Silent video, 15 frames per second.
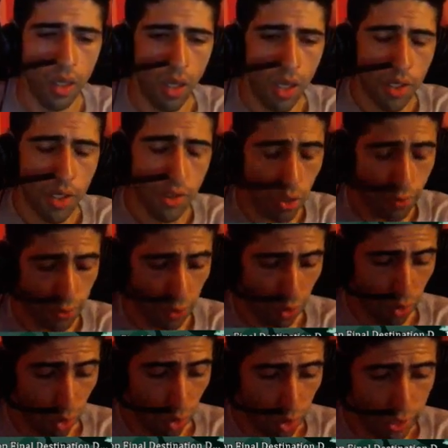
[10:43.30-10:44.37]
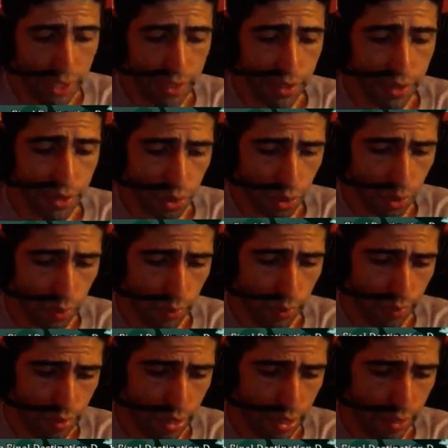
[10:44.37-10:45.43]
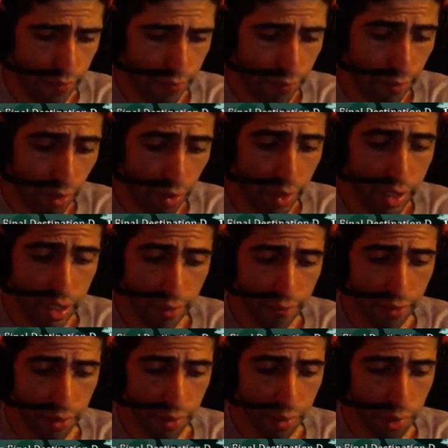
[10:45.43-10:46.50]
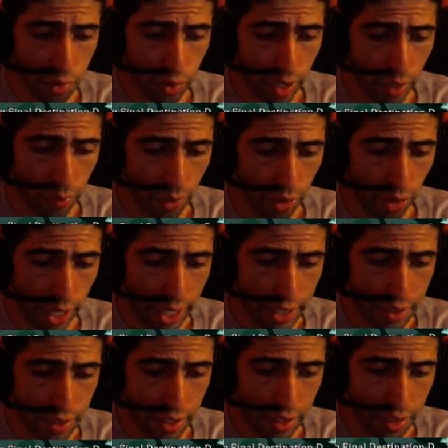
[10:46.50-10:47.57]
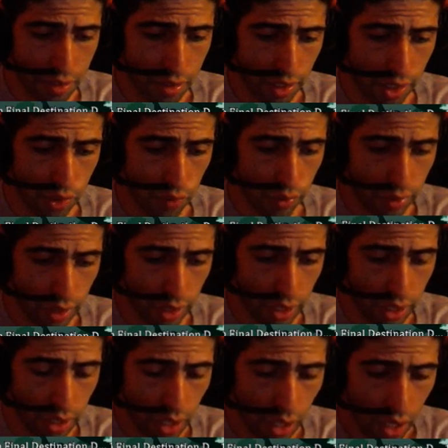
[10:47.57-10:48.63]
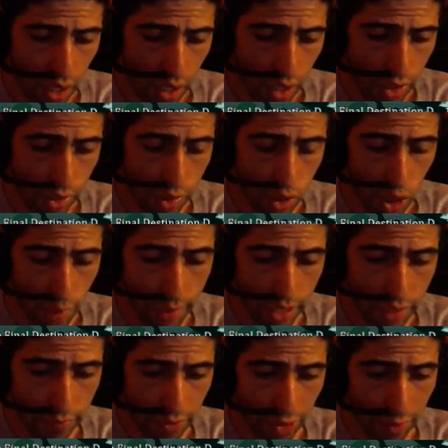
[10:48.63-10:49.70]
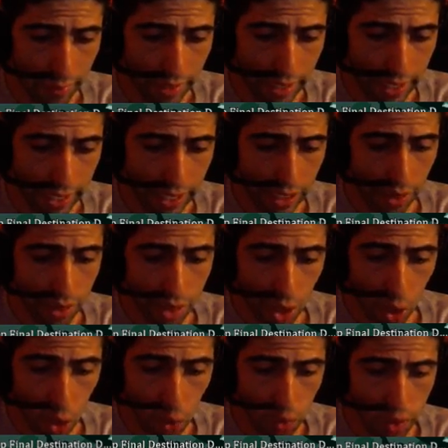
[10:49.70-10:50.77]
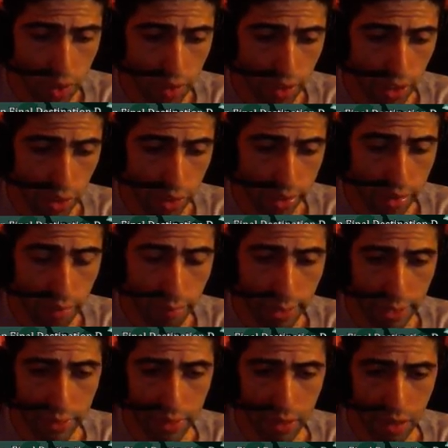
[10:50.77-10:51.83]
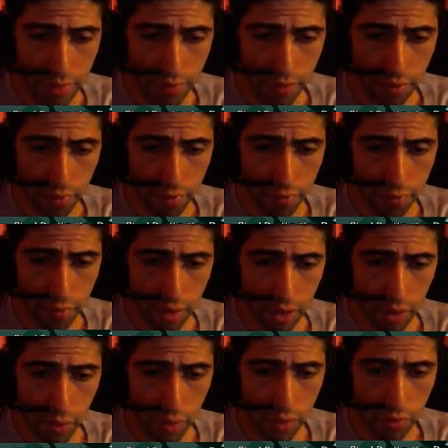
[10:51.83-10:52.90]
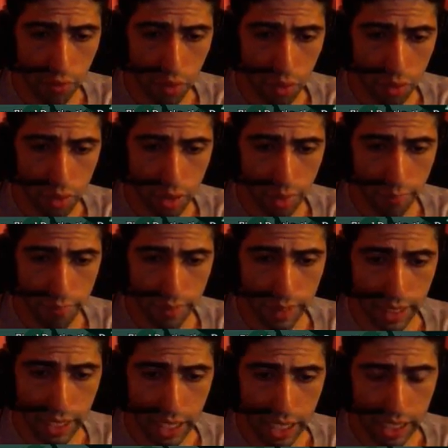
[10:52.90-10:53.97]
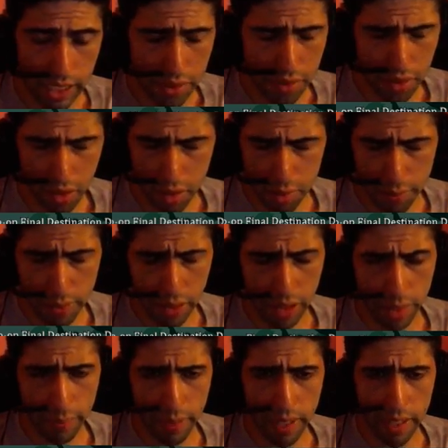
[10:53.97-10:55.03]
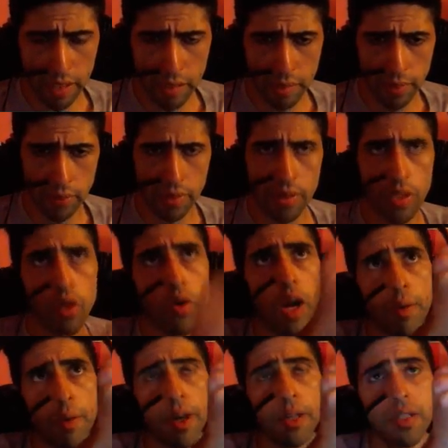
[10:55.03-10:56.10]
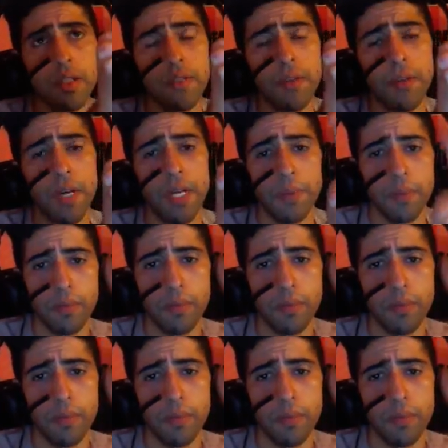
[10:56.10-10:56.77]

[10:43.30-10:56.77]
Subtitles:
So if you're looking to do the very difficult strat where you're exiting the stage with Diddy, you saw me at the very beginning. There's a hoots that you need to bounce off of with a roll jump, and it's just barely possible to grab onto the vine.